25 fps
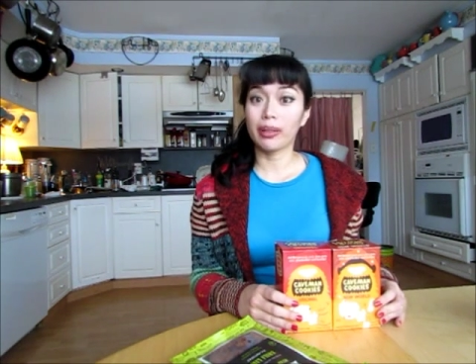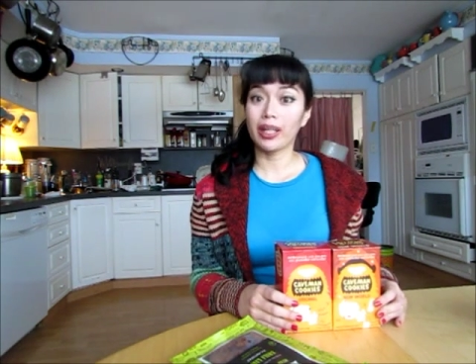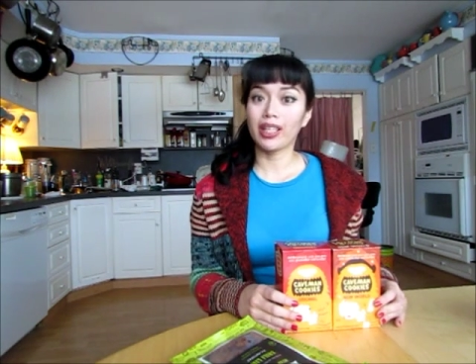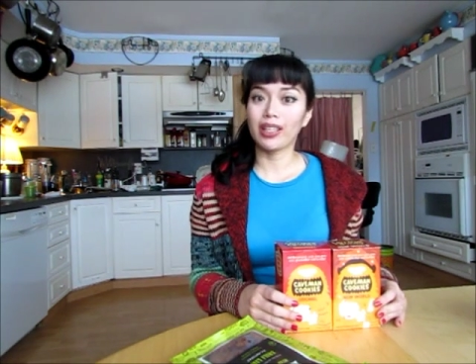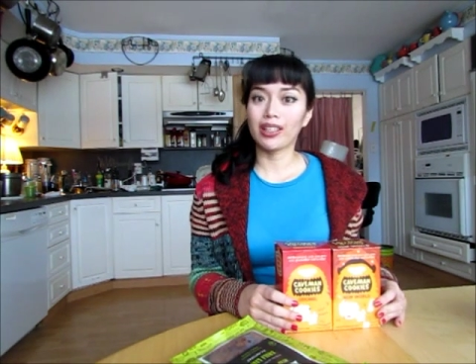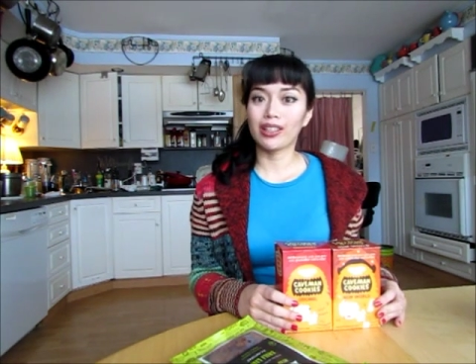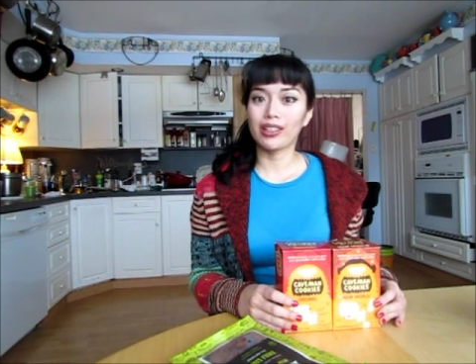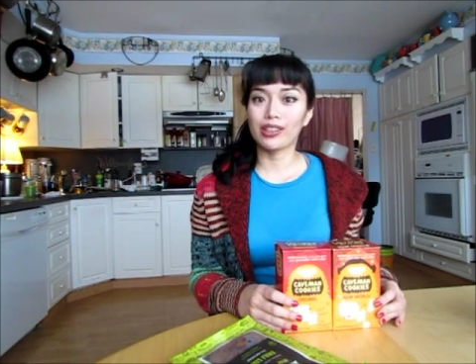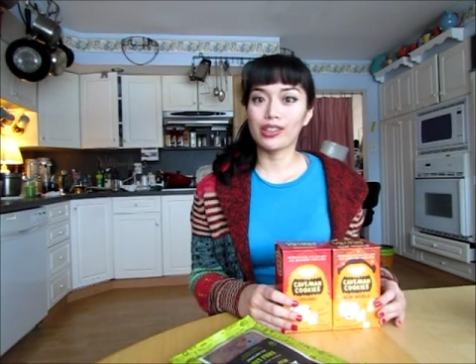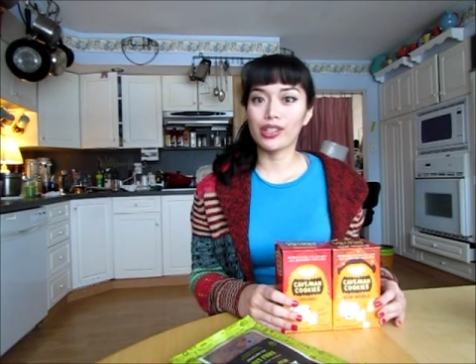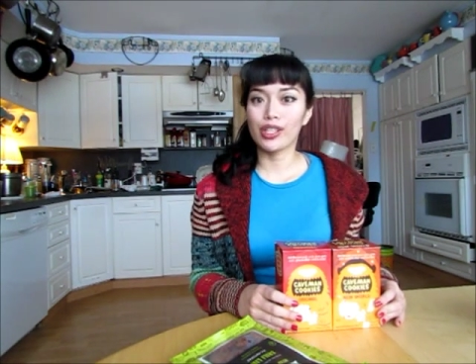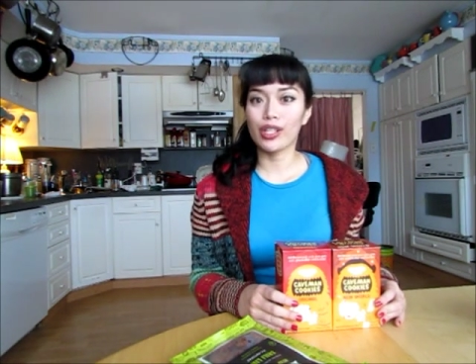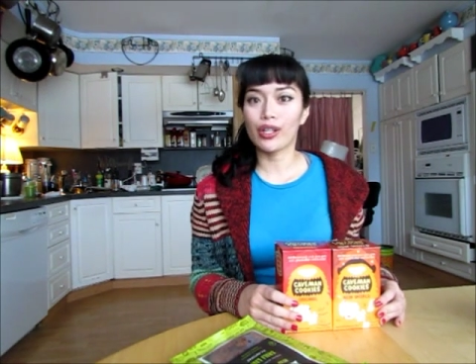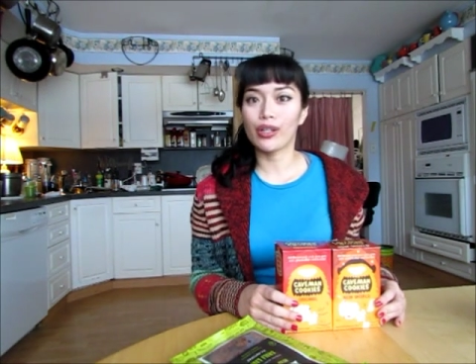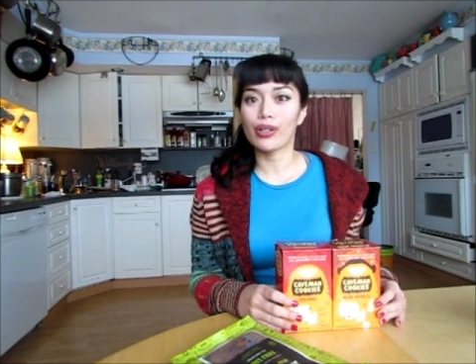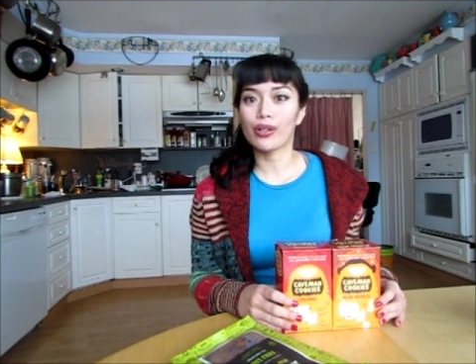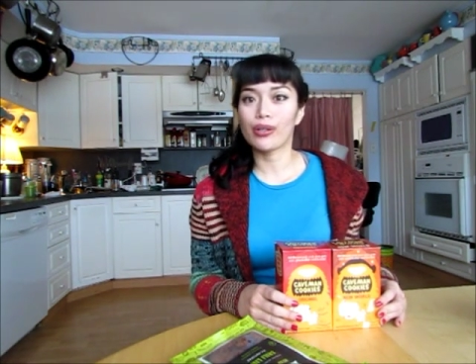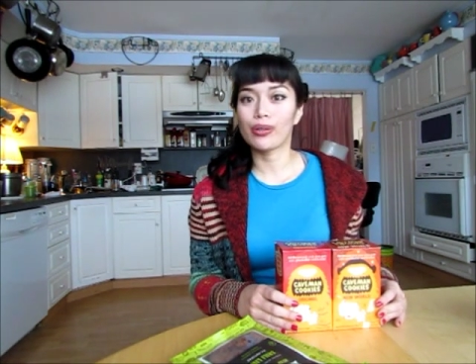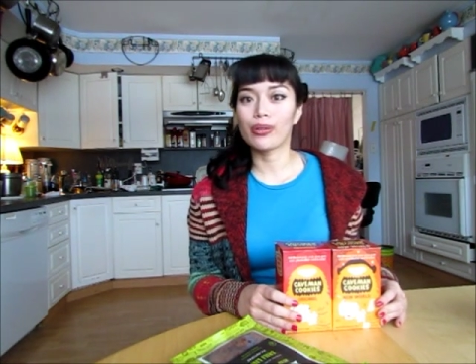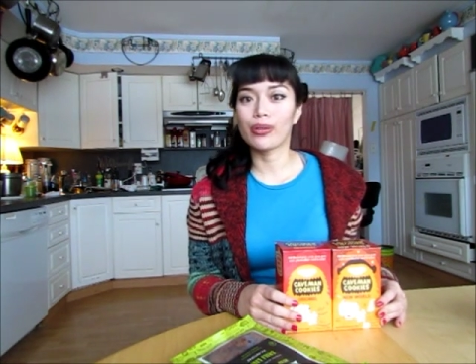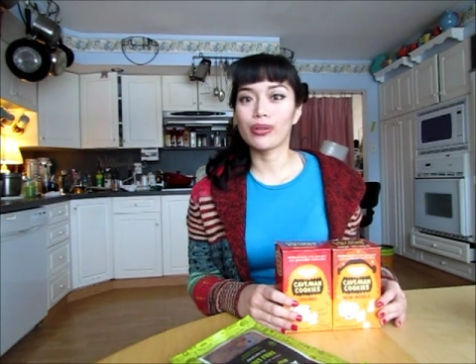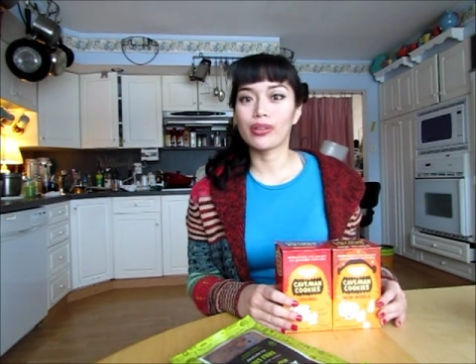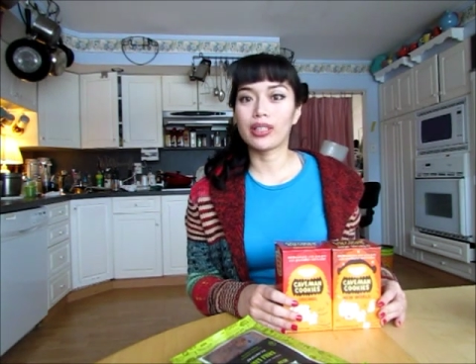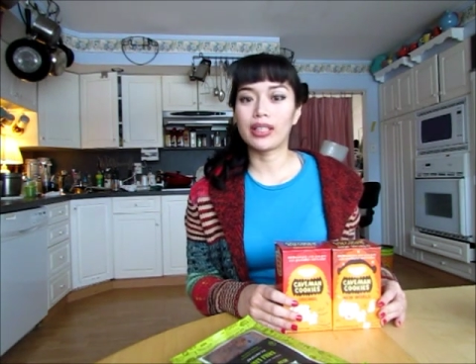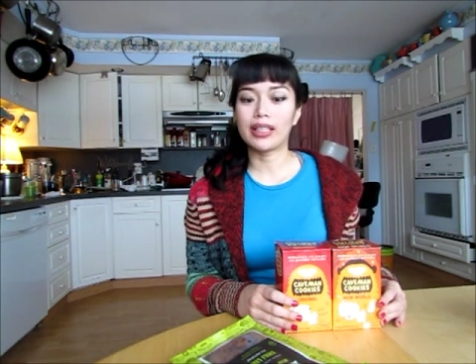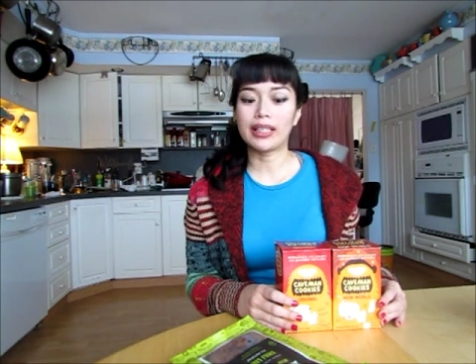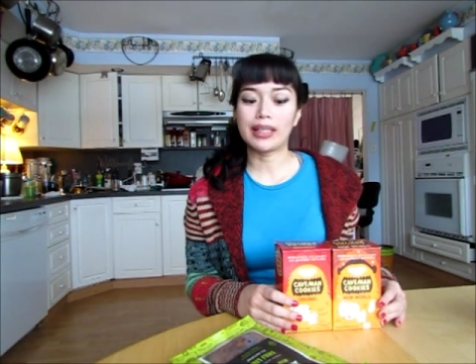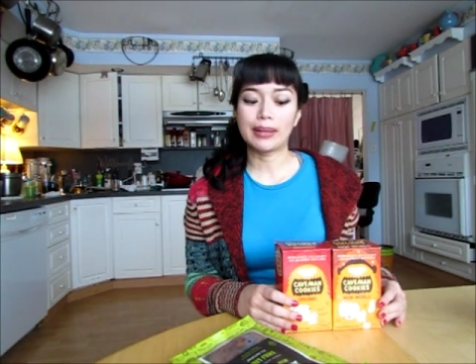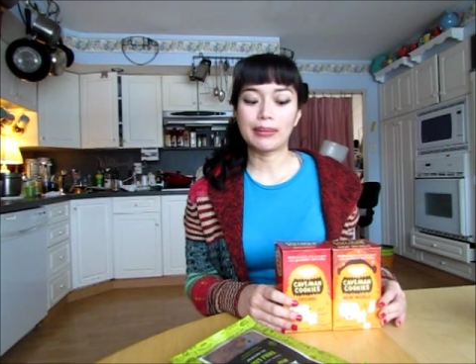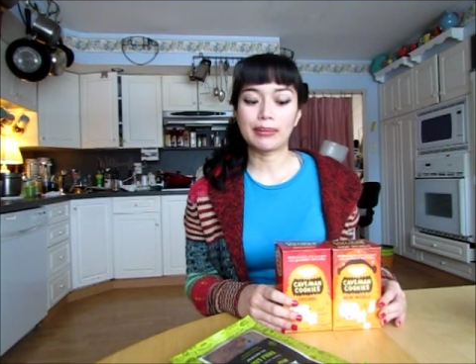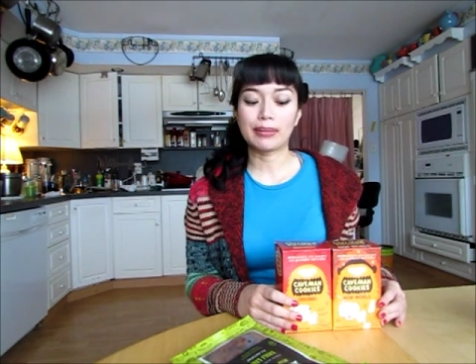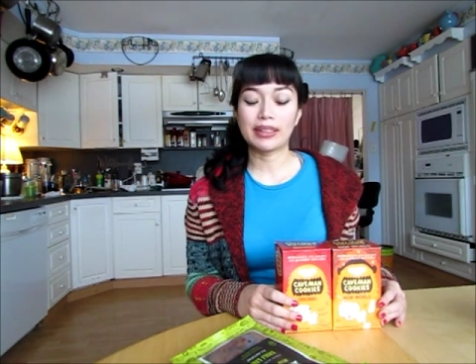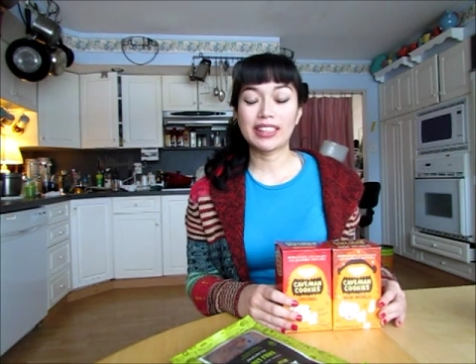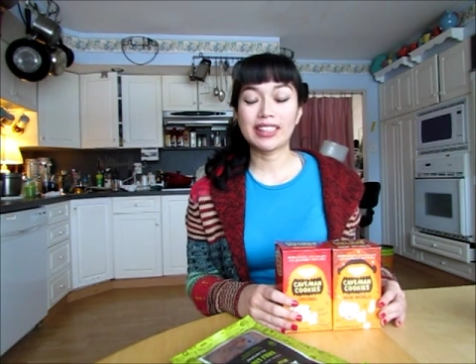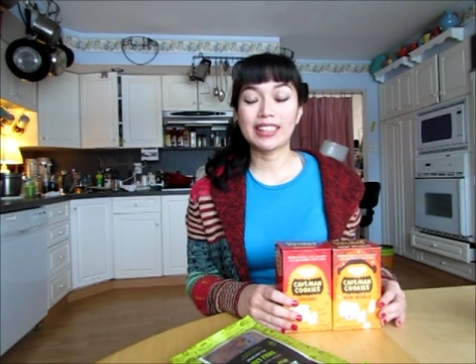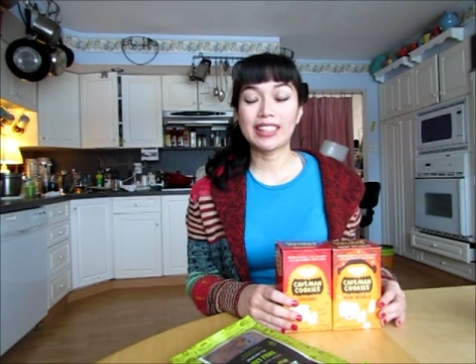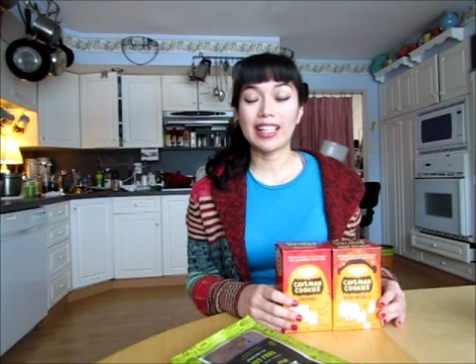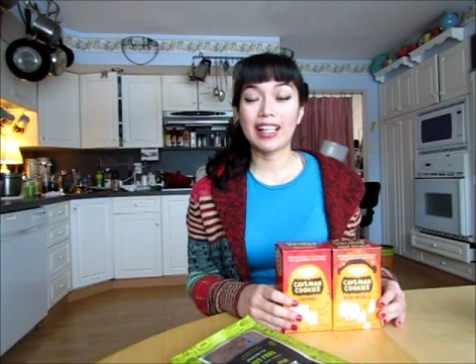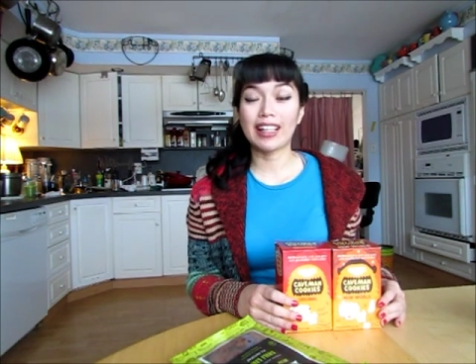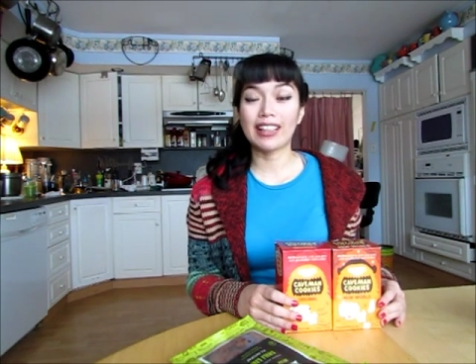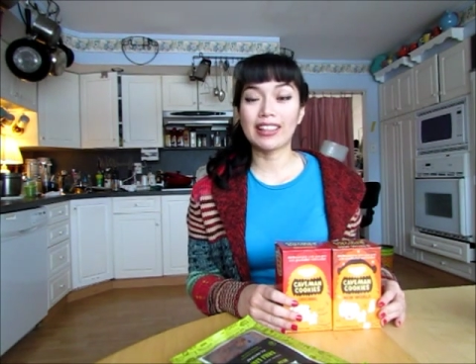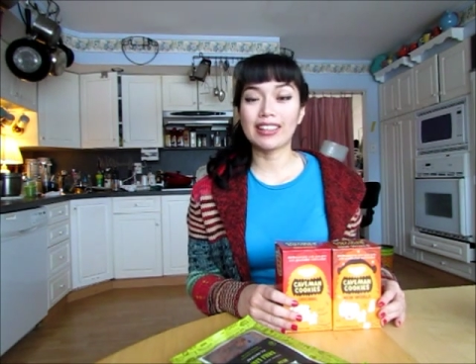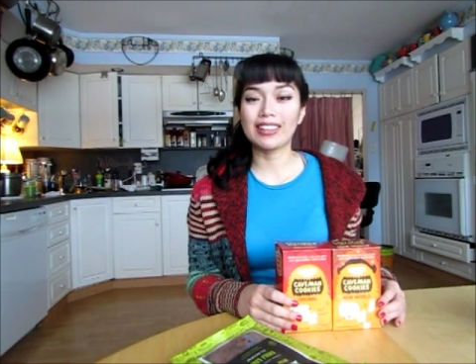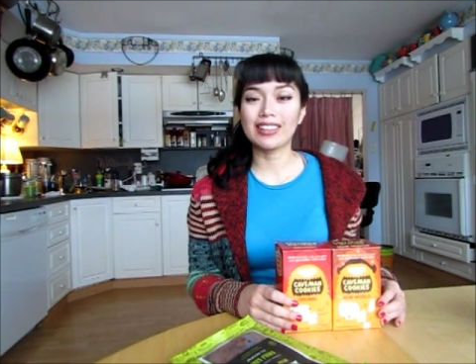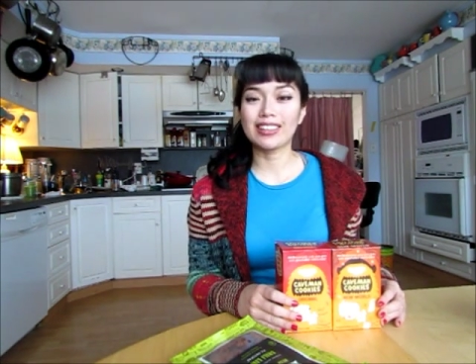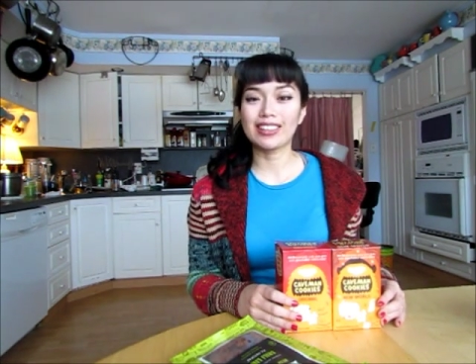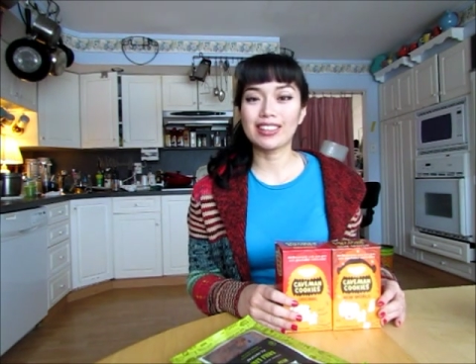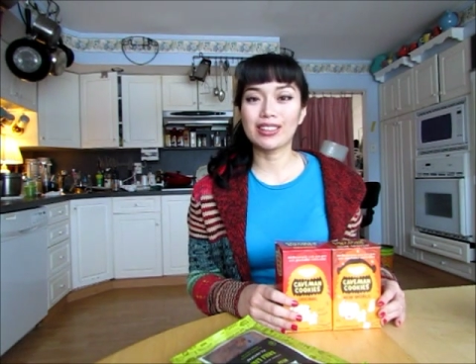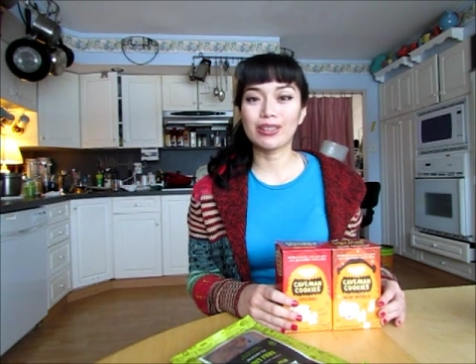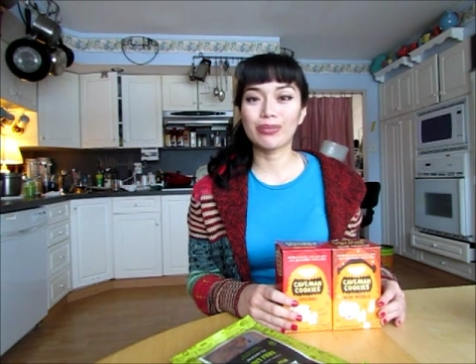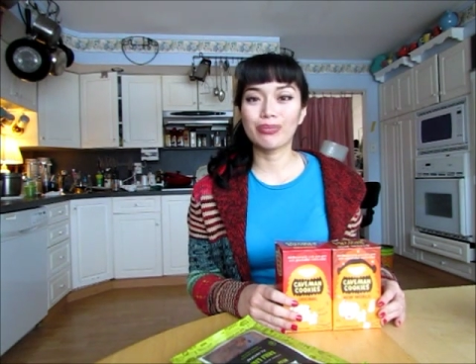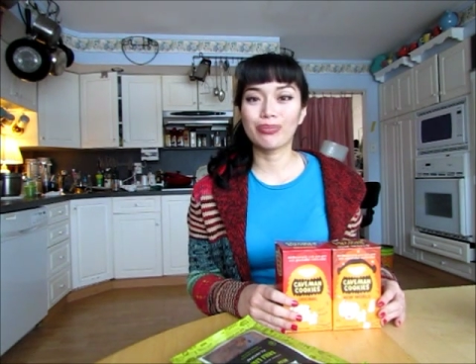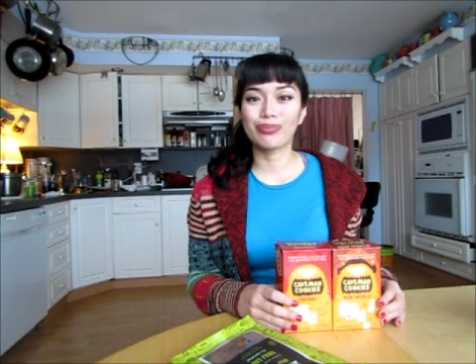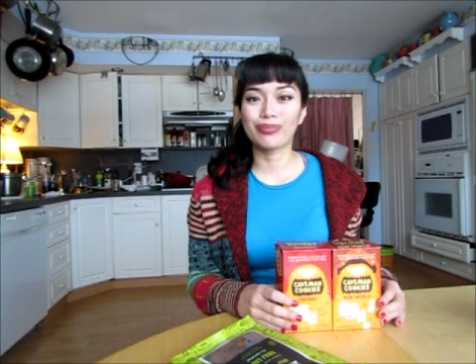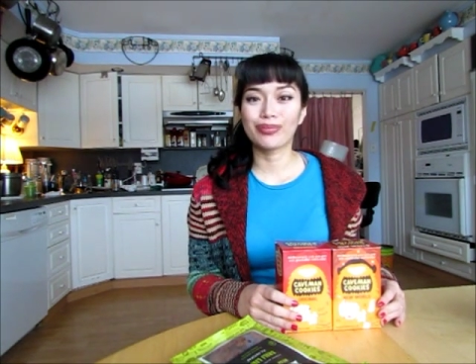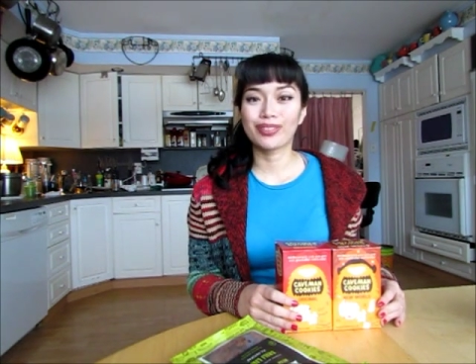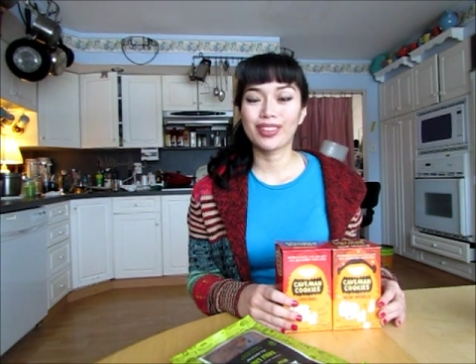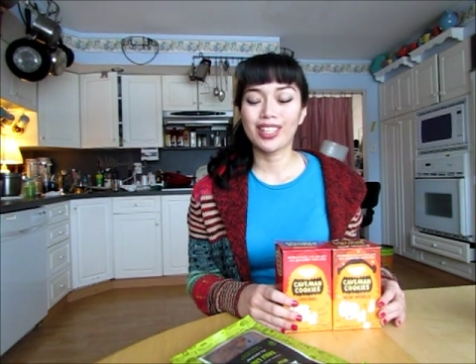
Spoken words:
paleo snacks.